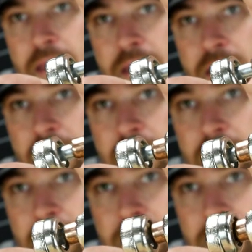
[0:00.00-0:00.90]

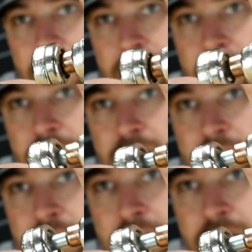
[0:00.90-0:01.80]

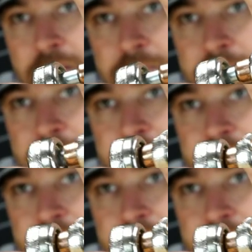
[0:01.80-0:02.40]
Nobody speaks.